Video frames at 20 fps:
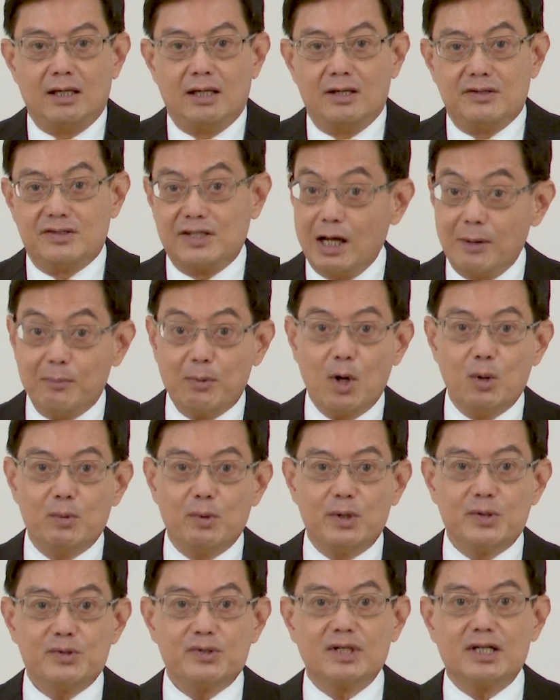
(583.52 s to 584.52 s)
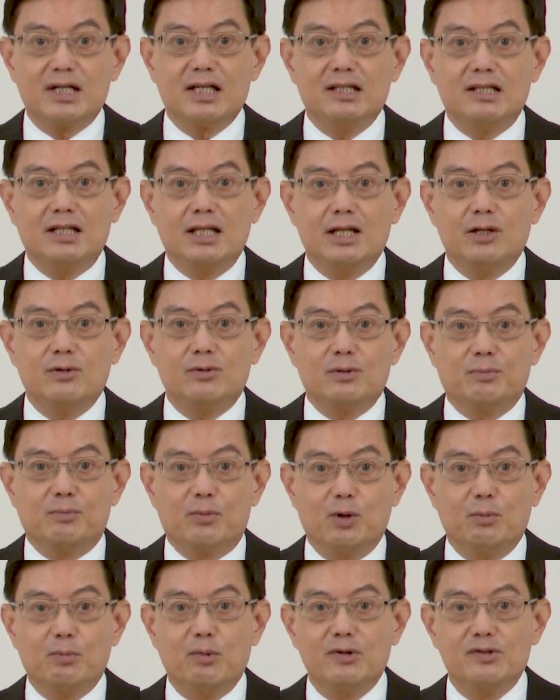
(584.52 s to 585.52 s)
Singapore will also continue to
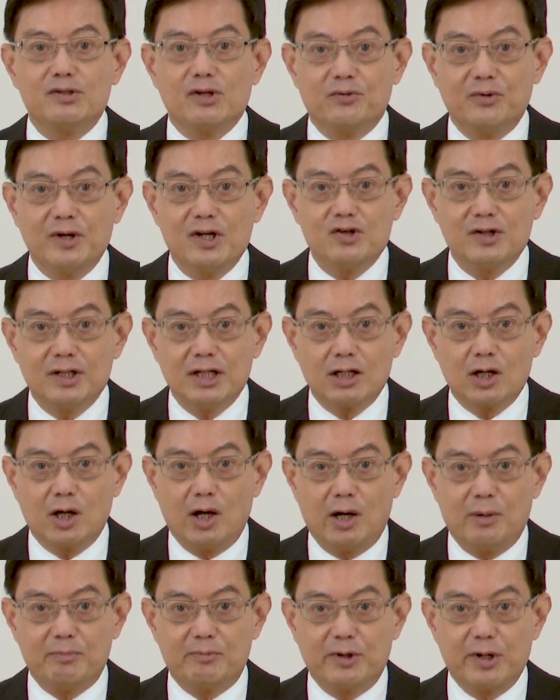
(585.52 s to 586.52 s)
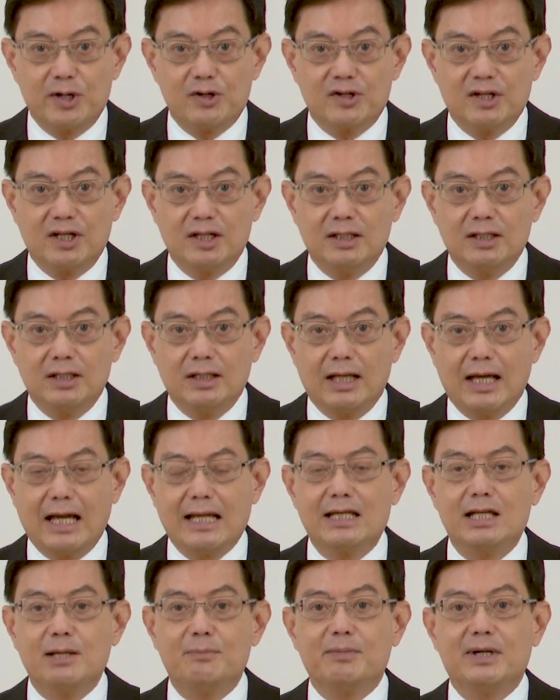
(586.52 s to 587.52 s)
promote regional cooperation
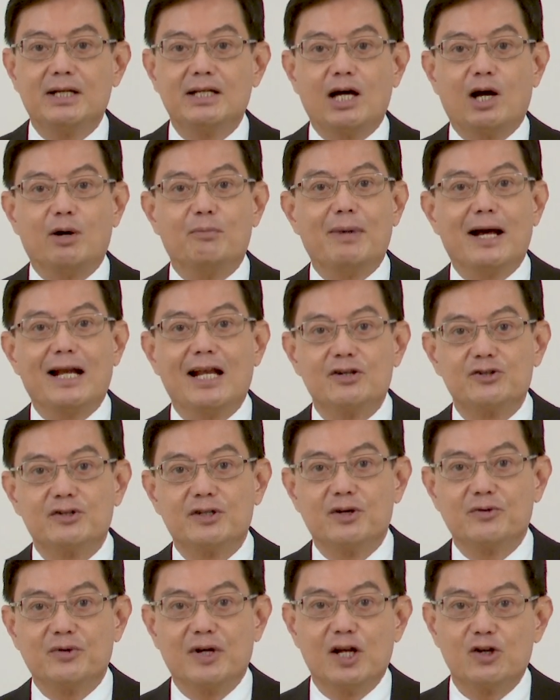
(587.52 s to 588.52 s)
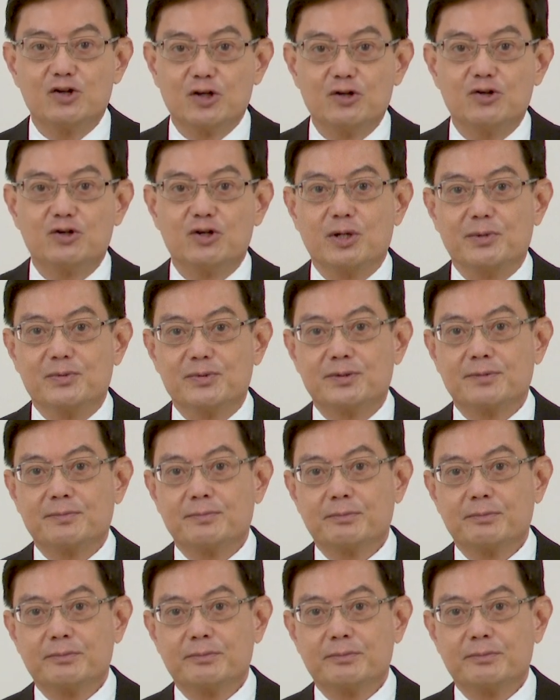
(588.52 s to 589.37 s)
and deepen our bilateral relationships.